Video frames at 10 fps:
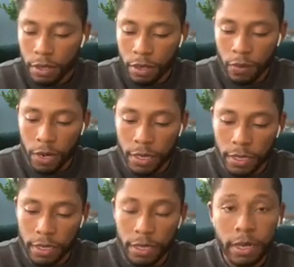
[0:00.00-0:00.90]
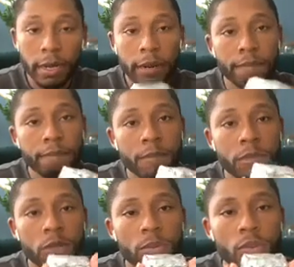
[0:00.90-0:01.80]
Alrighty,
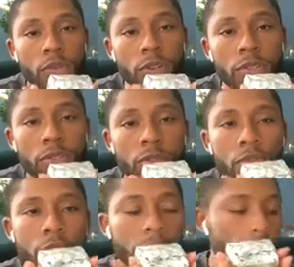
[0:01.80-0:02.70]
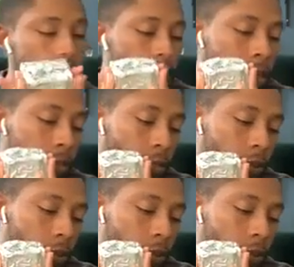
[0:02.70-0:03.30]
so we'll move on to the next step.